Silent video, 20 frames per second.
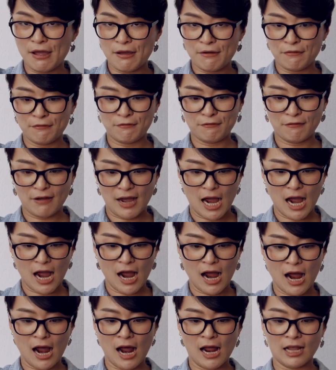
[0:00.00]

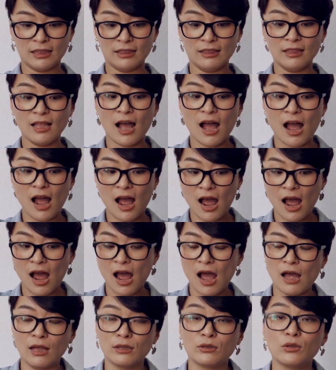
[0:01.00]
fa,
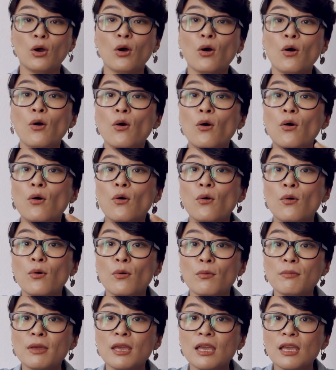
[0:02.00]
la,
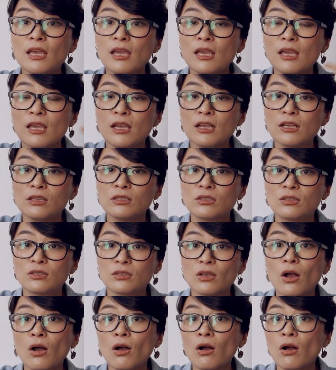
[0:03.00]
do, mi,
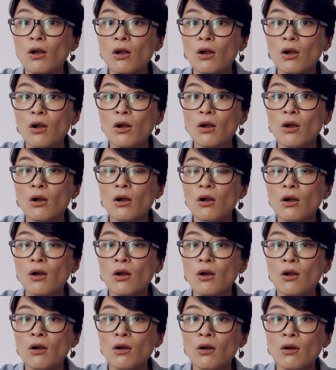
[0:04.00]

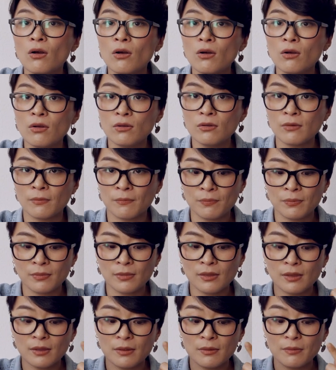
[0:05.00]
sol,
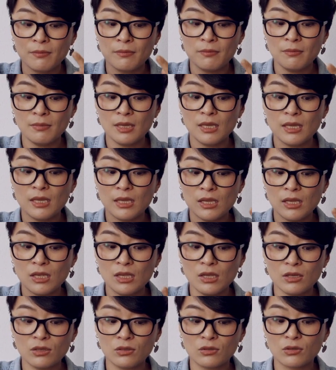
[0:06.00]

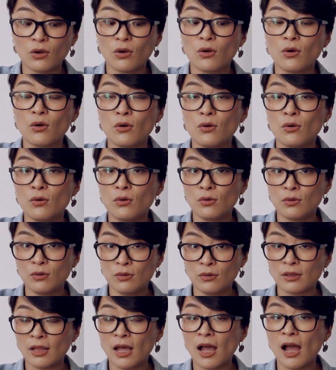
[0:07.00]
mi,
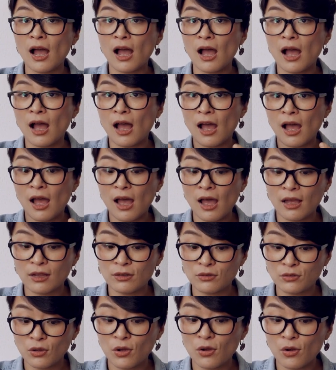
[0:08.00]
do, la,
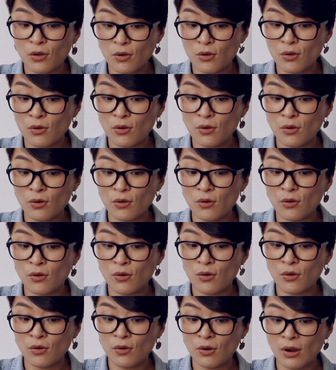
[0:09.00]

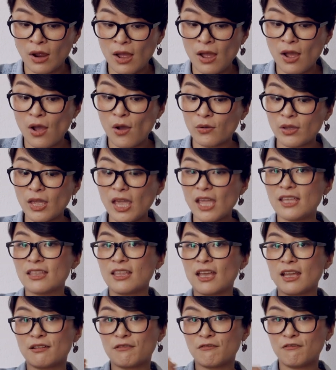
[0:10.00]
do. Okay,
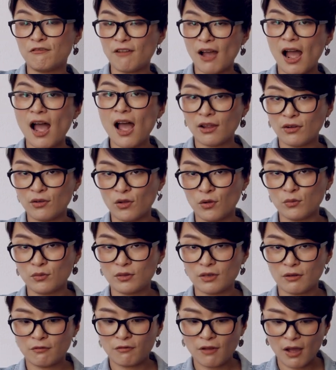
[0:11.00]
that fa
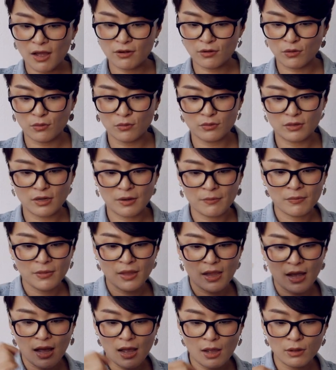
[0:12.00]
note, fa note.
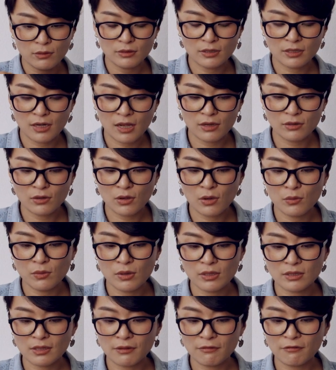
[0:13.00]
How did I know
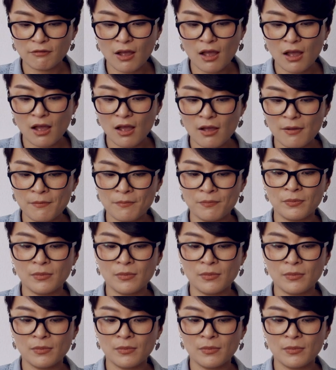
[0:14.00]
it's a fa?